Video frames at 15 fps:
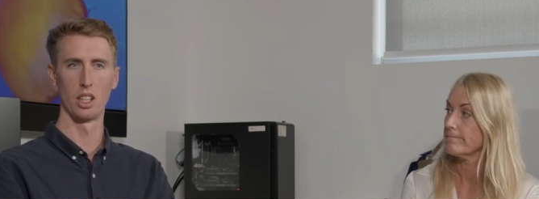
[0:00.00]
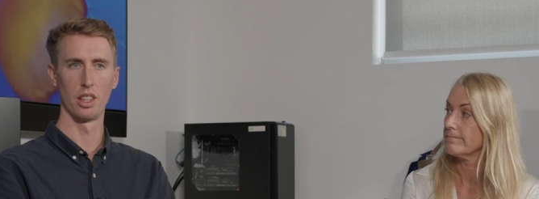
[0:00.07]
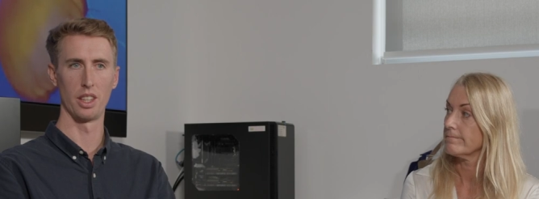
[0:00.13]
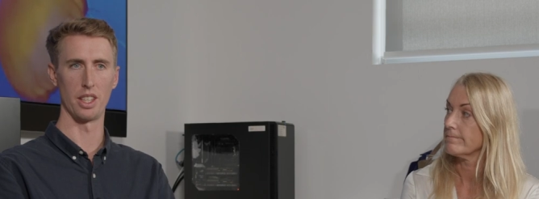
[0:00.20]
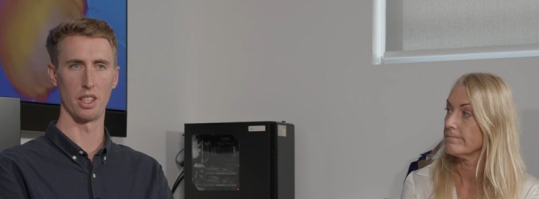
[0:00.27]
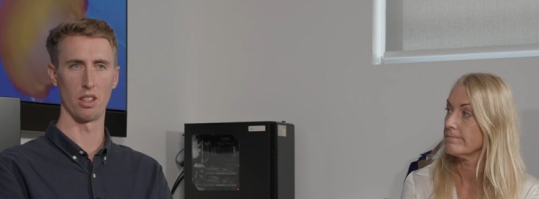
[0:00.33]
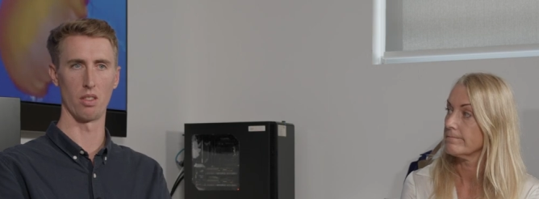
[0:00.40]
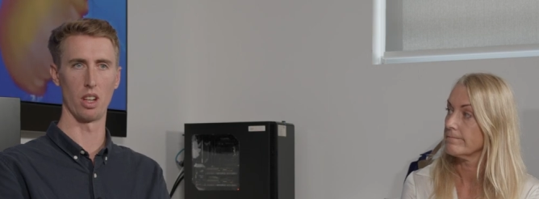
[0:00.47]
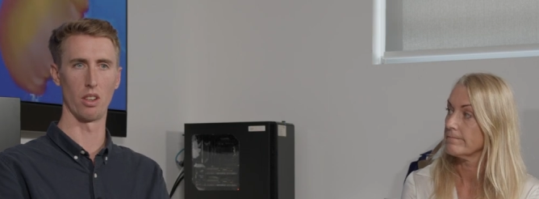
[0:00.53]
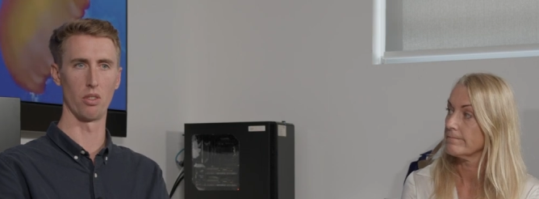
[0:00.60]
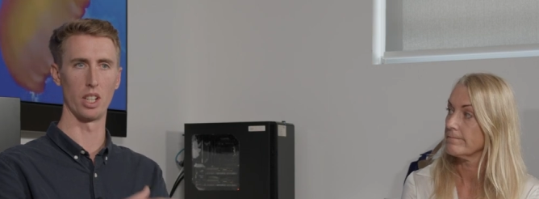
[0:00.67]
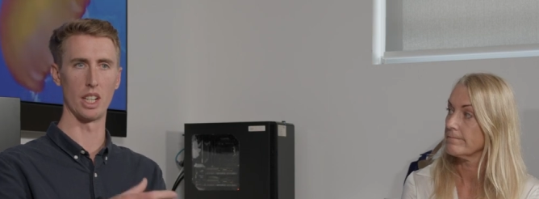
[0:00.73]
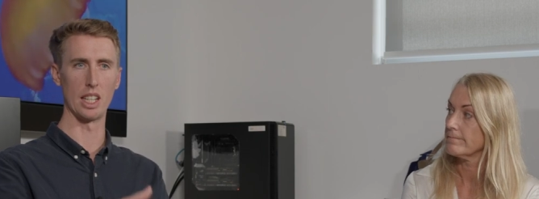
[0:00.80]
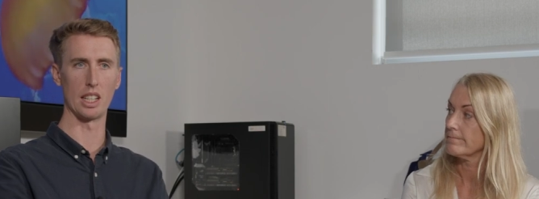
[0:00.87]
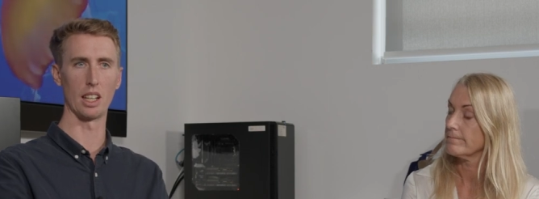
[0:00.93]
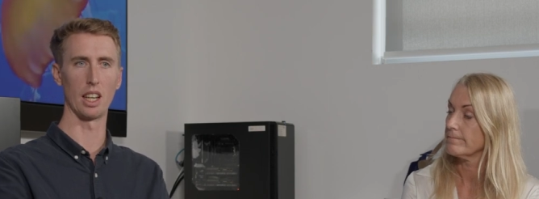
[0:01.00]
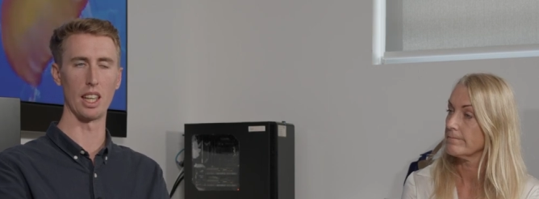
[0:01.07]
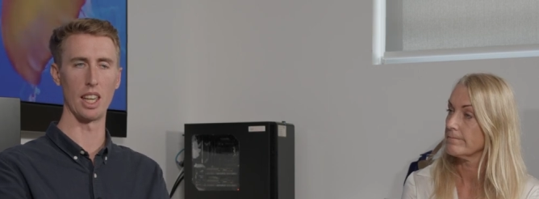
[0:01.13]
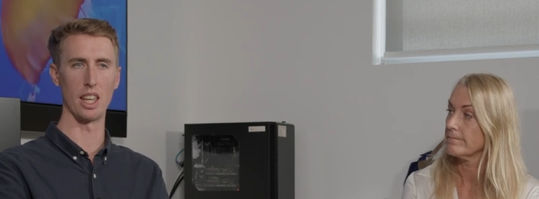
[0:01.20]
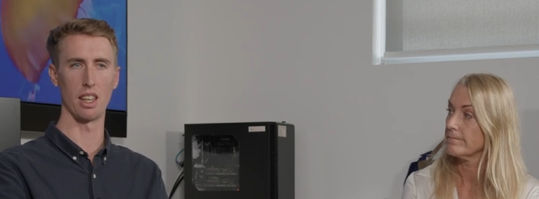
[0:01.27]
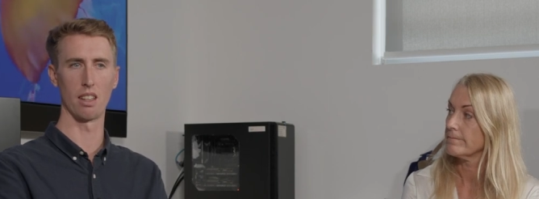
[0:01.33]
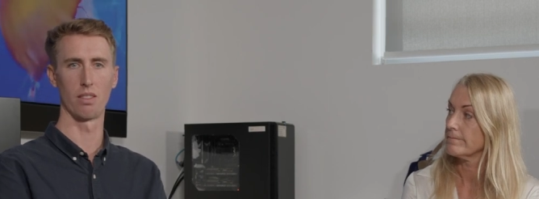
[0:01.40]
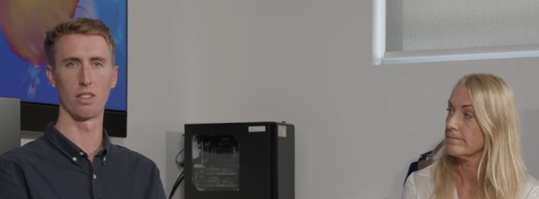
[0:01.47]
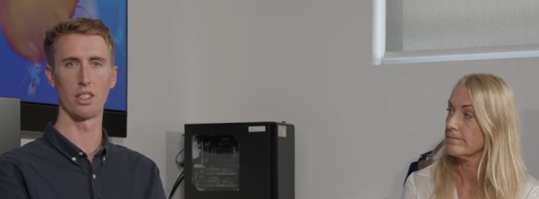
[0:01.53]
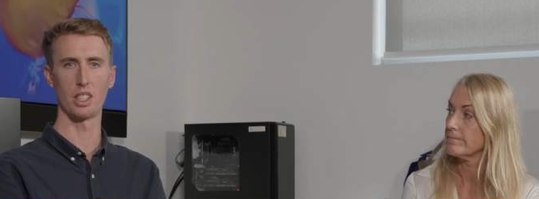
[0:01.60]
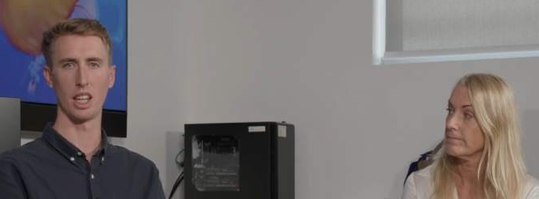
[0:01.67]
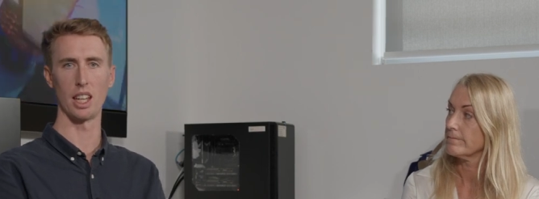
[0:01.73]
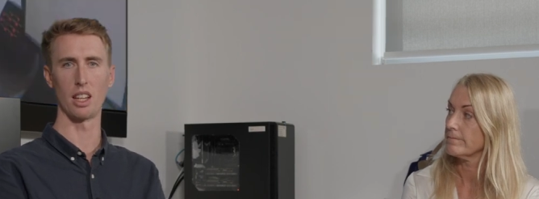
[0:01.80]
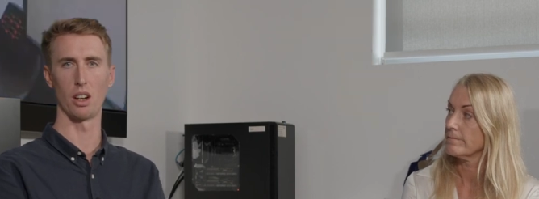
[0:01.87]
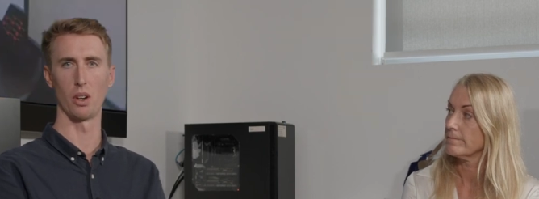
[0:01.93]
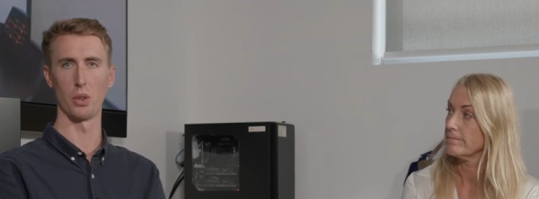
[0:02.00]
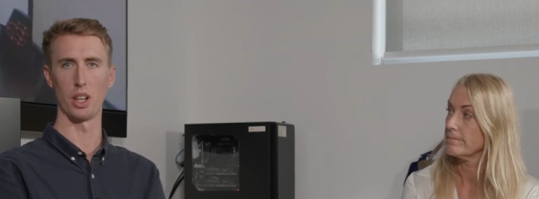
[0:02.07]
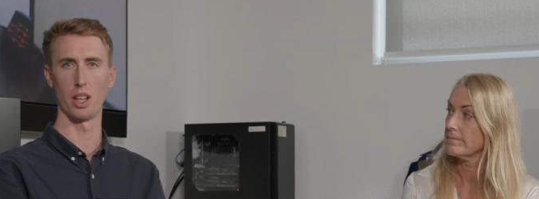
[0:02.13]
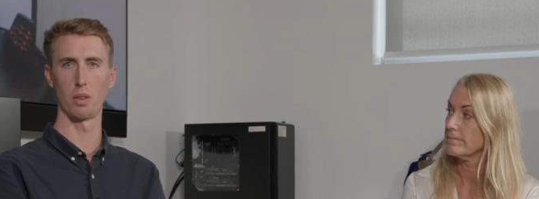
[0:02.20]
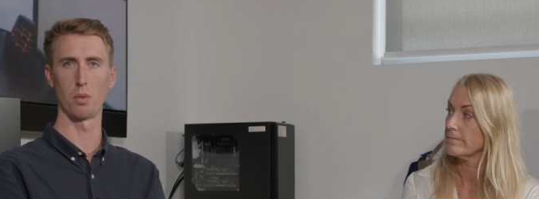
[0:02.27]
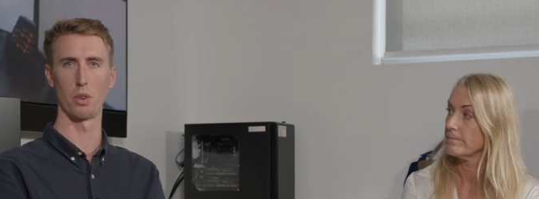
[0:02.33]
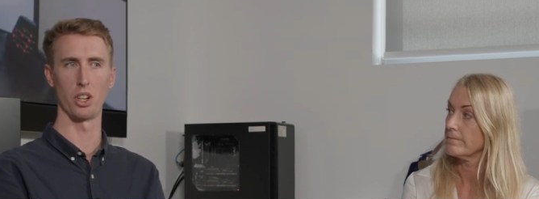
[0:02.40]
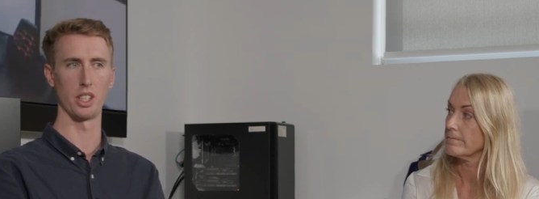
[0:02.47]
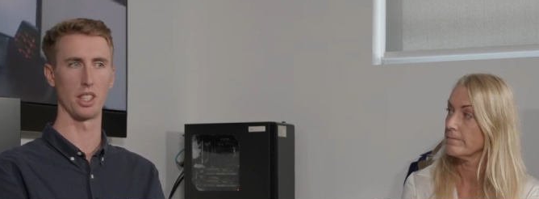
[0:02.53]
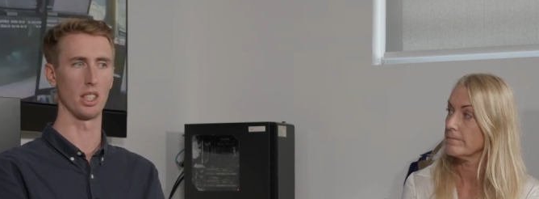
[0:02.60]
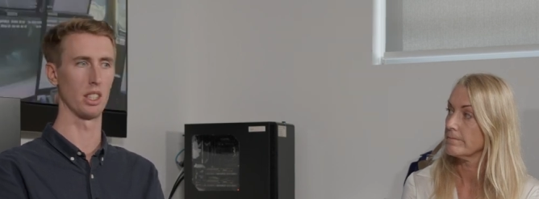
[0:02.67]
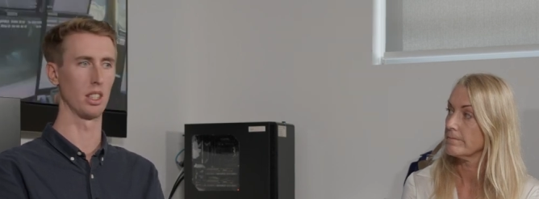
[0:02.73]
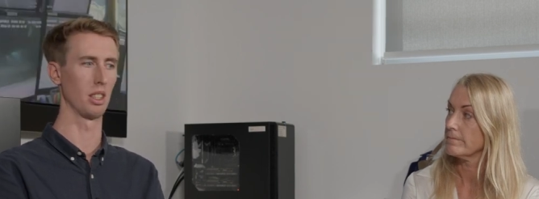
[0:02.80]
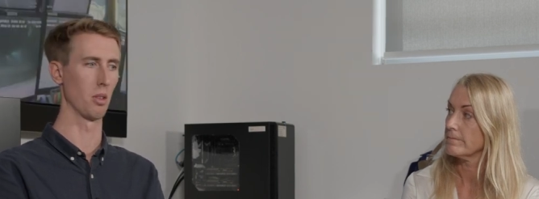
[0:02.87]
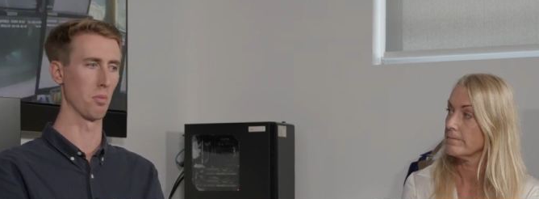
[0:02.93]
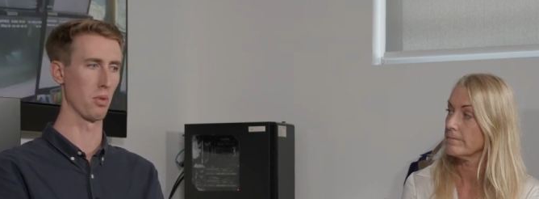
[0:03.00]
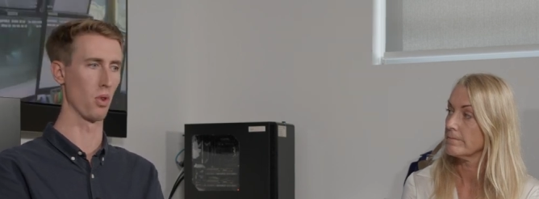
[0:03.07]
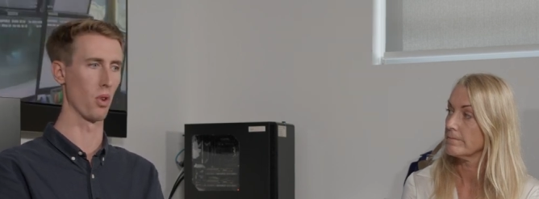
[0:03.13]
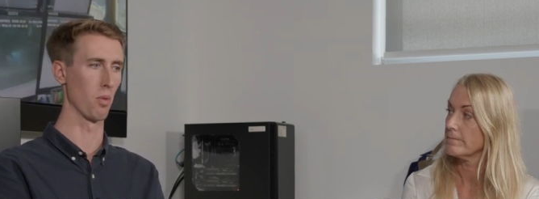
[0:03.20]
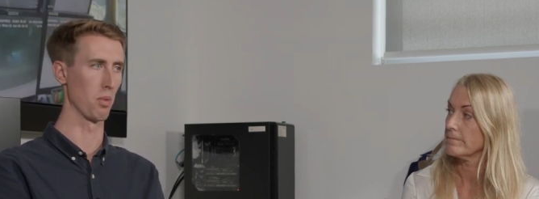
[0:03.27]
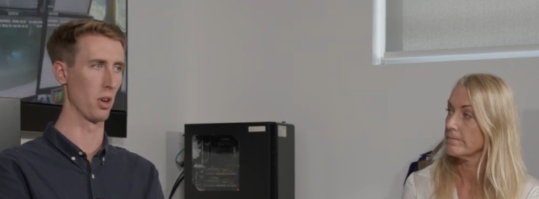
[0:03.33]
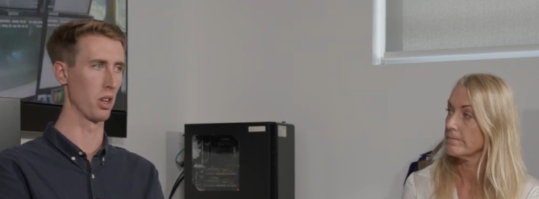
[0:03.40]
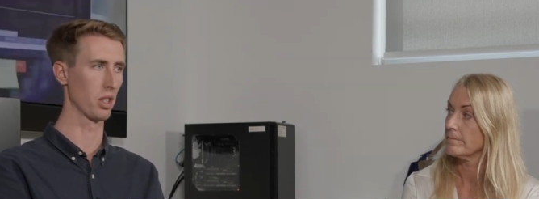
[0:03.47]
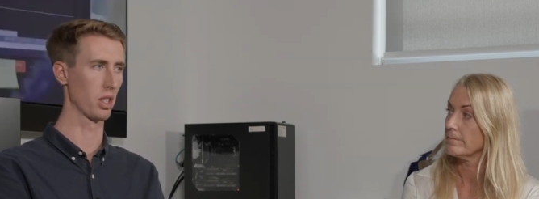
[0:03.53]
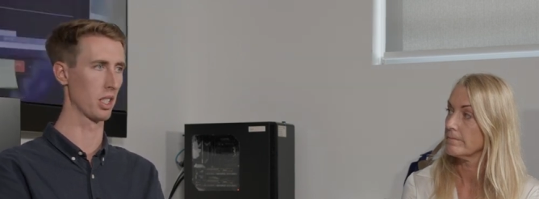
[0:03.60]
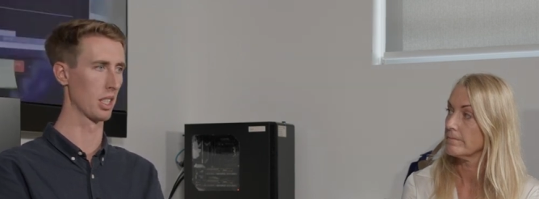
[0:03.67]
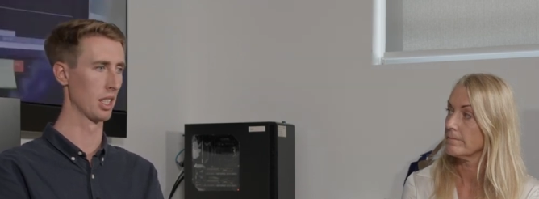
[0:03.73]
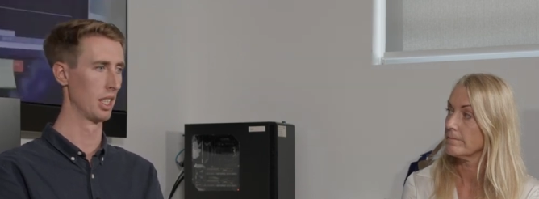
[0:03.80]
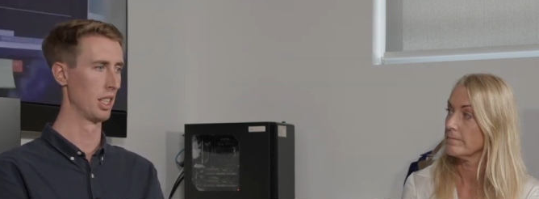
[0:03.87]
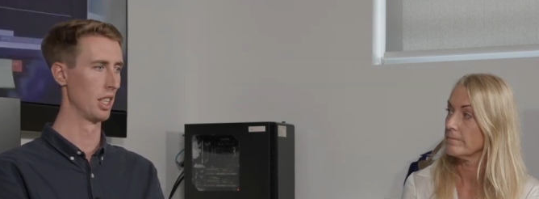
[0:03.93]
Speaker 1: there's a, a really clear stakeholder, whereas the BORA box,